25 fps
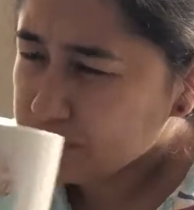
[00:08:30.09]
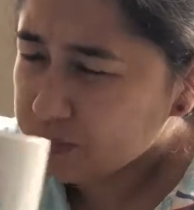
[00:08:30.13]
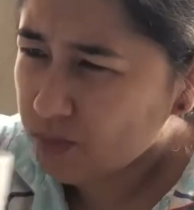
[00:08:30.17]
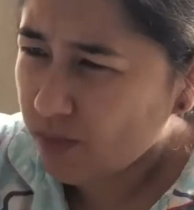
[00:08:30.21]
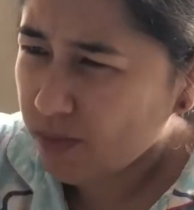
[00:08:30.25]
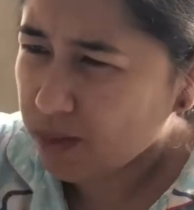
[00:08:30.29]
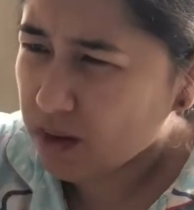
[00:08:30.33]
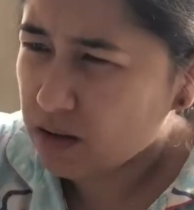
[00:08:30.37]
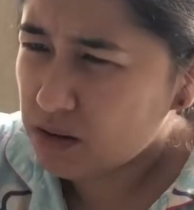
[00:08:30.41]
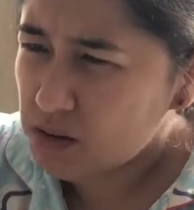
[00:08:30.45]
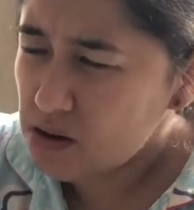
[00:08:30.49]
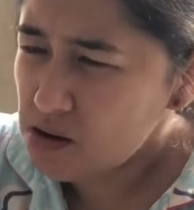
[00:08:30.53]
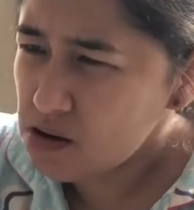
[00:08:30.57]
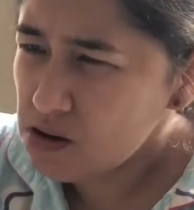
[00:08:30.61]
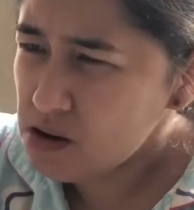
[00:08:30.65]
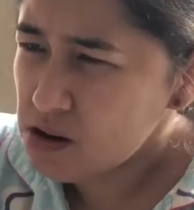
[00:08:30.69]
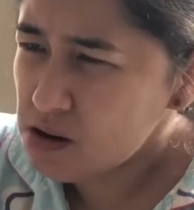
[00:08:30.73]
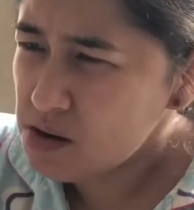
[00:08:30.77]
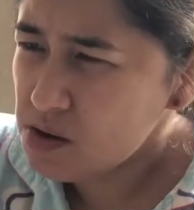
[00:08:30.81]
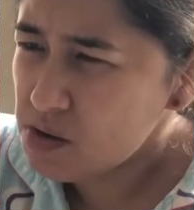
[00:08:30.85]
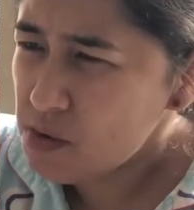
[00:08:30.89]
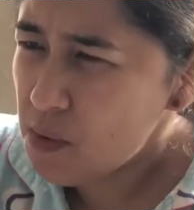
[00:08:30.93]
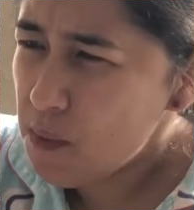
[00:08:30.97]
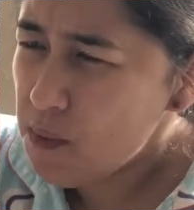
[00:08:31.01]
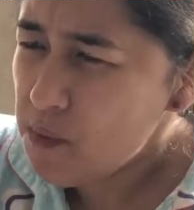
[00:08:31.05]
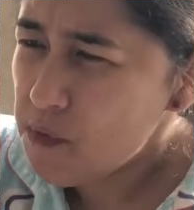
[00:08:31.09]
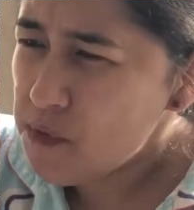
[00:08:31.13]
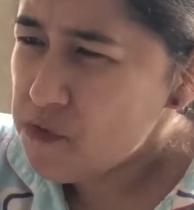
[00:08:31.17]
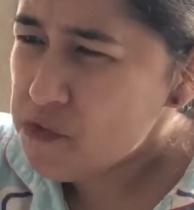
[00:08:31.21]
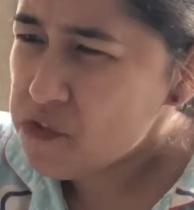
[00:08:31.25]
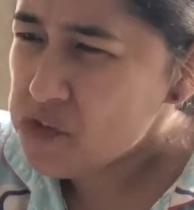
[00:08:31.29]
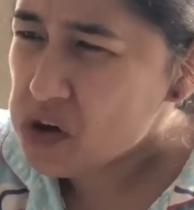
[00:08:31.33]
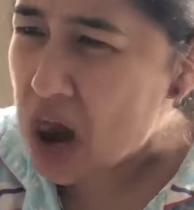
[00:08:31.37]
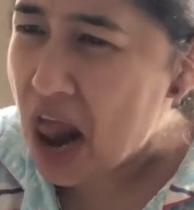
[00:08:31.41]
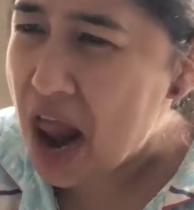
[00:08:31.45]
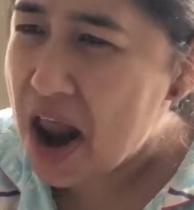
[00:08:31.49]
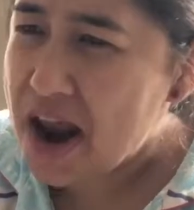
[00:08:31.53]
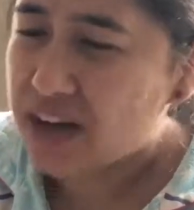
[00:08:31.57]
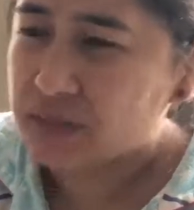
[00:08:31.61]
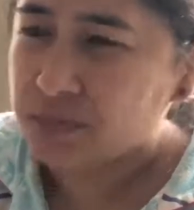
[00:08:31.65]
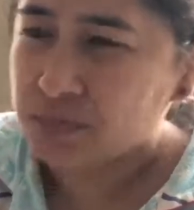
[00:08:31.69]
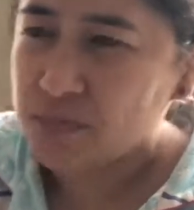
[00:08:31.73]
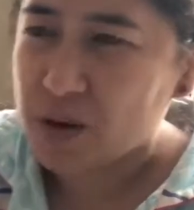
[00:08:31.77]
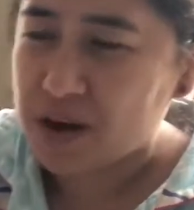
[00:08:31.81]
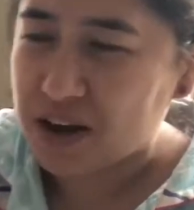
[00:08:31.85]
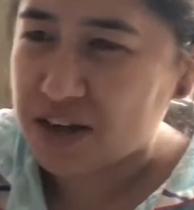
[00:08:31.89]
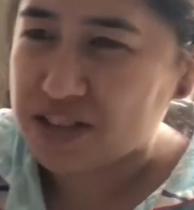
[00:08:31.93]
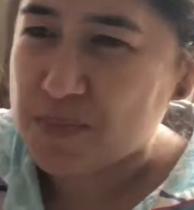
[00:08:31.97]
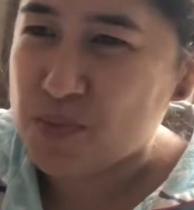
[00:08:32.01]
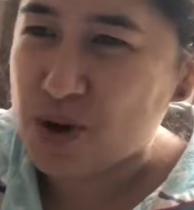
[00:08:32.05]
I don't drink
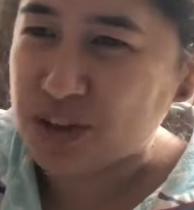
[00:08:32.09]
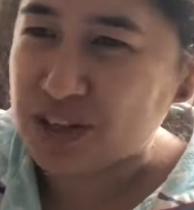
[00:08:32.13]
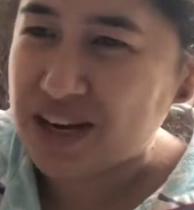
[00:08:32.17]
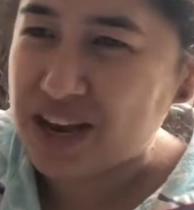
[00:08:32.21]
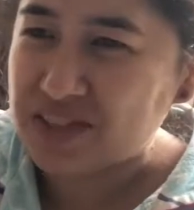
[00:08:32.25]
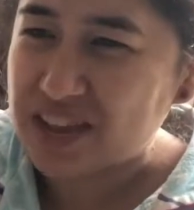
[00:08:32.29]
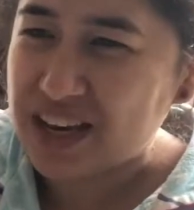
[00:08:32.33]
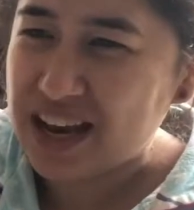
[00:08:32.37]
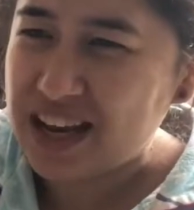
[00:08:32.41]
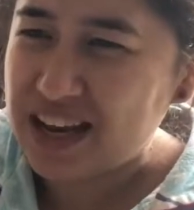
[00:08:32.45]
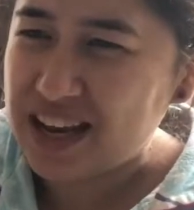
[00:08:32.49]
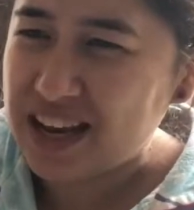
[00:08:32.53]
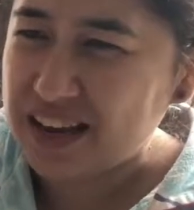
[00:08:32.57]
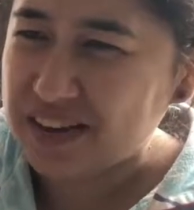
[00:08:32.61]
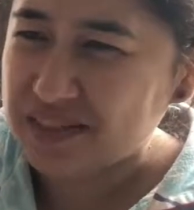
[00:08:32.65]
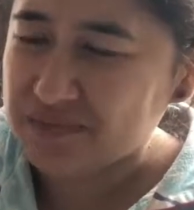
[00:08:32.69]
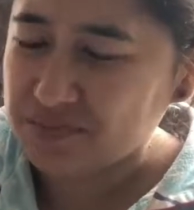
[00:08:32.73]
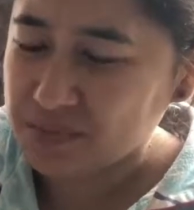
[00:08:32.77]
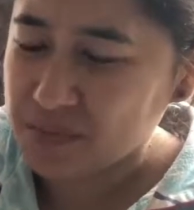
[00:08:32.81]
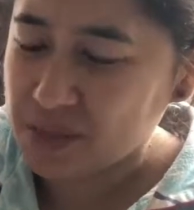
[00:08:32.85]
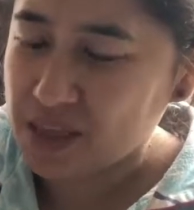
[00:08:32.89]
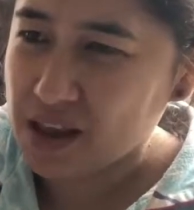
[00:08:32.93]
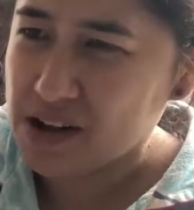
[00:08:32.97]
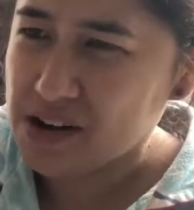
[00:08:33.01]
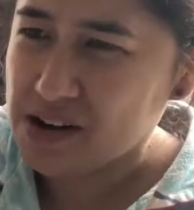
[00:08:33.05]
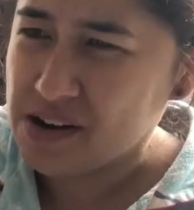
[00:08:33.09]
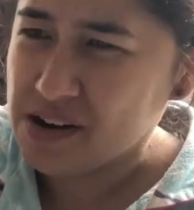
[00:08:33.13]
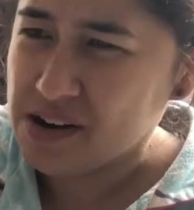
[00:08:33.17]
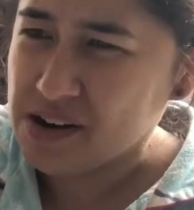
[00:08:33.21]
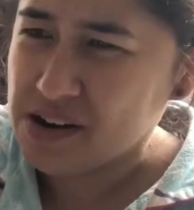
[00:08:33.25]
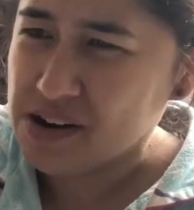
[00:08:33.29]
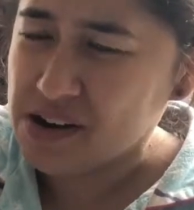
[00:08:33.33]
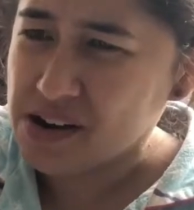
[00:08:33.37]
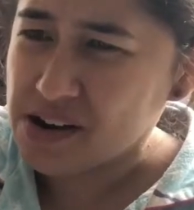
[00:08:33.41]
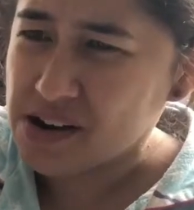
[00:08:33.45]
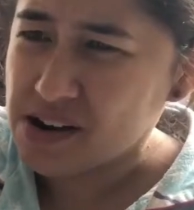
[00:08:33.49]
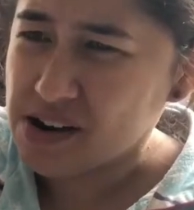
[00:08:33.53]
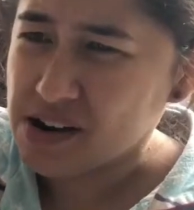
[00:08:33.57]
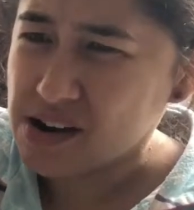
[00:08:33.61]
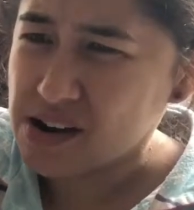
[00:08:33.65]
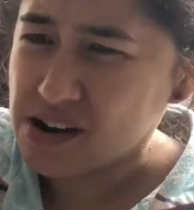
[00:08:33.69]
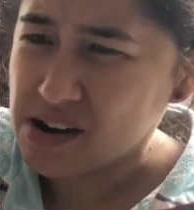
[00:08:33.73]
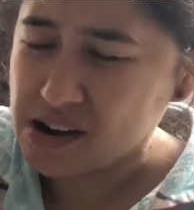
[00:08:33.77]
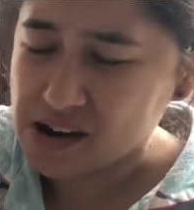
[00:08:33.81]
juice. I don't drink Coke.